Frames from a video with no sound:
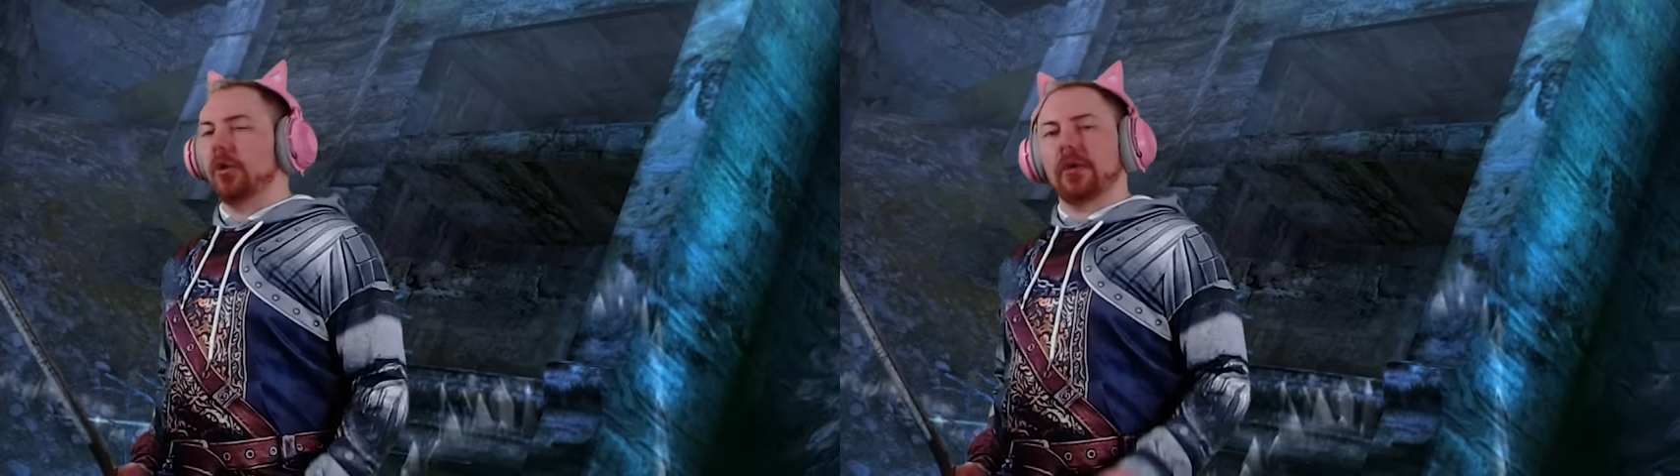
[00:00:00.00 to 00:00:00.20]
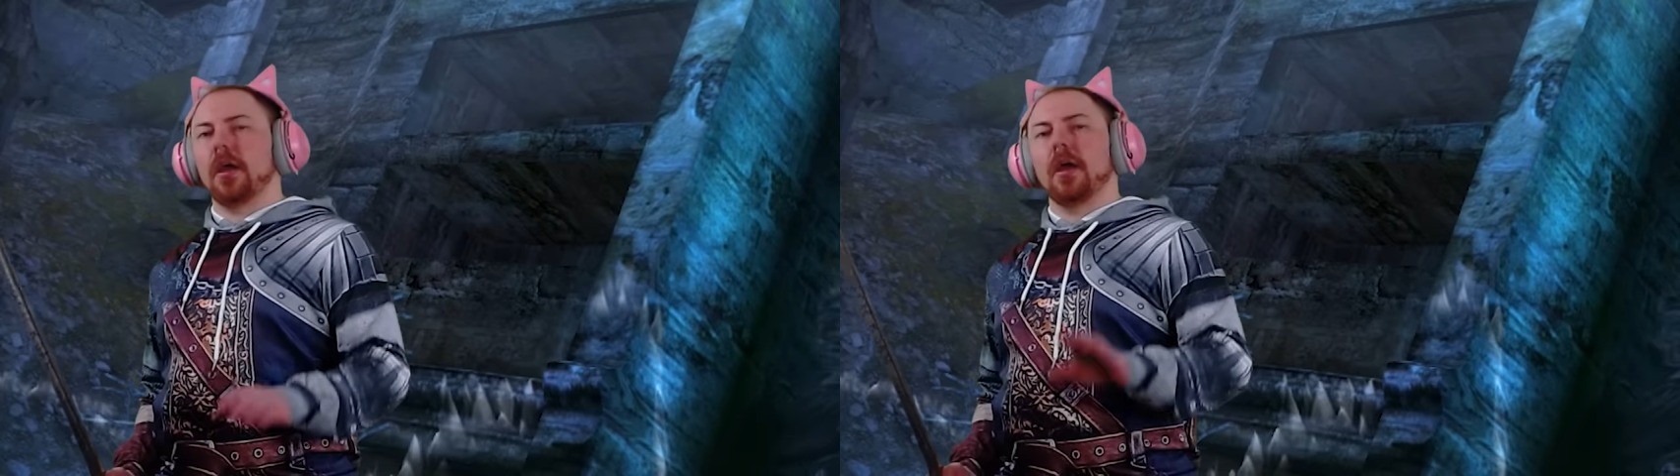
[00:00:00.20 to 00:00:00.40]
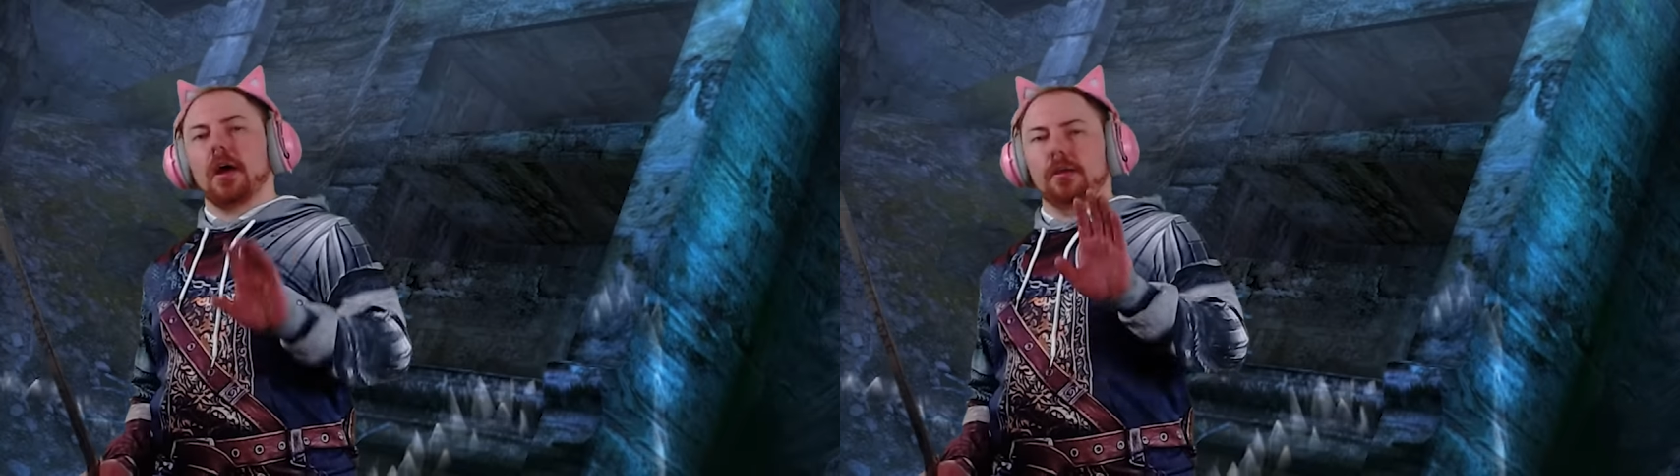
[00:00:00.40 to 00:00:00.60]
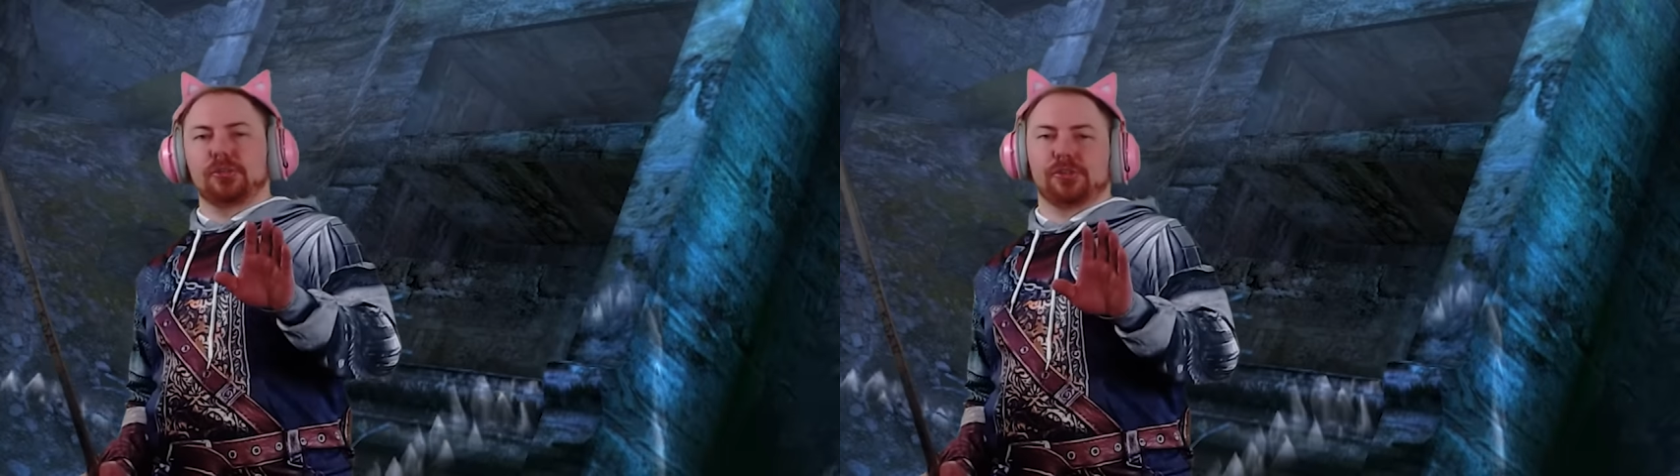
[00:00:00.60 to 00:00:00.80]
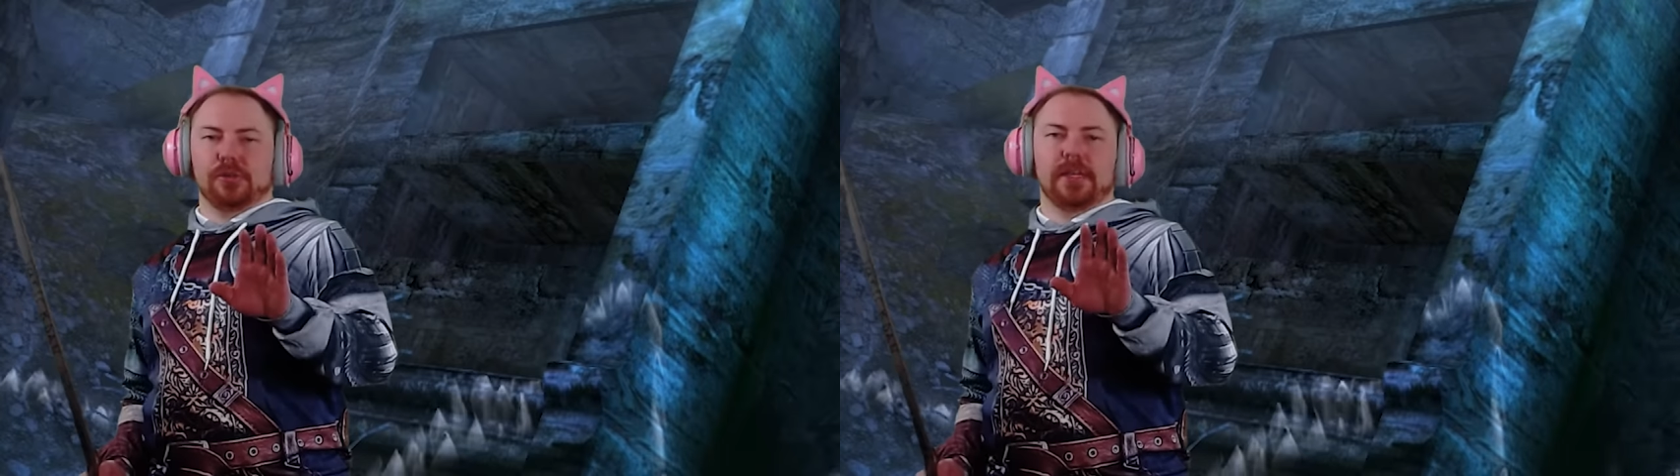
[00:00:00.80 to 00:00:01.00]
Okay, I'm
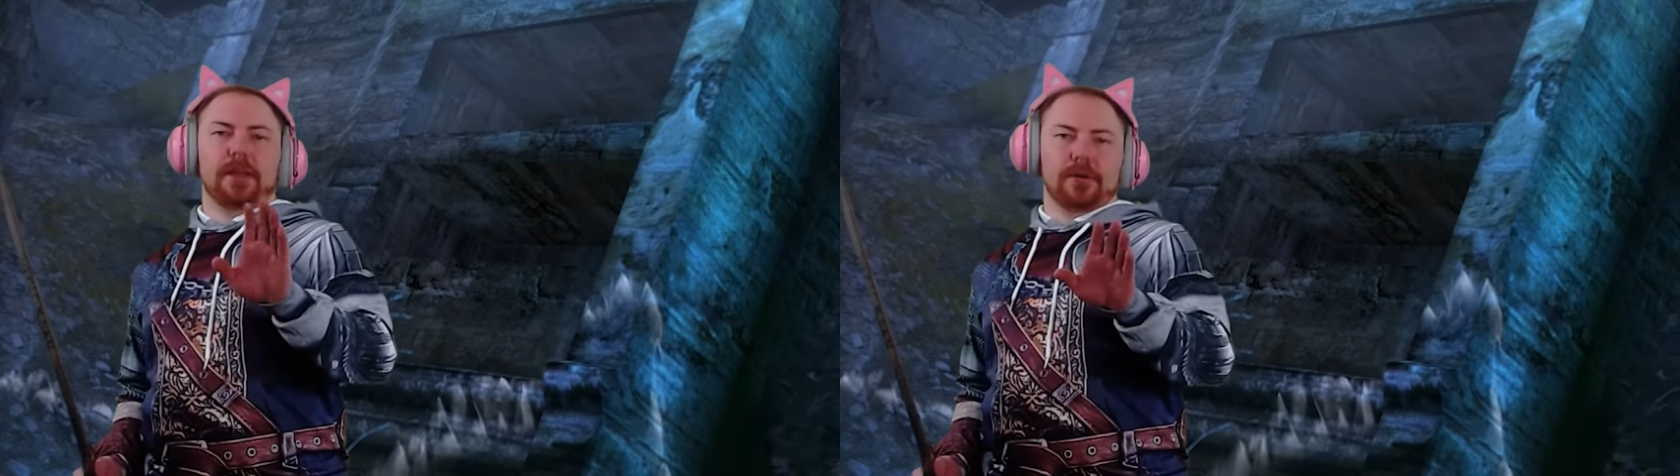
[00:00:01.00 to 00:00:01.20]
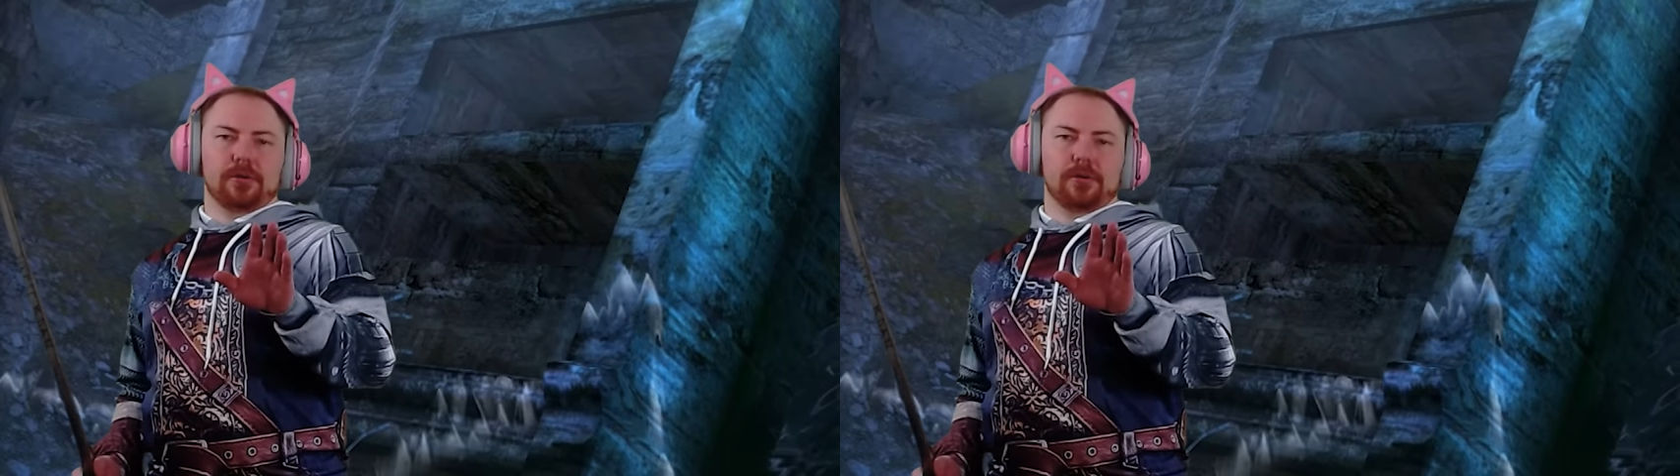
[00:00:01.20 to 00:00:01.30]
sure that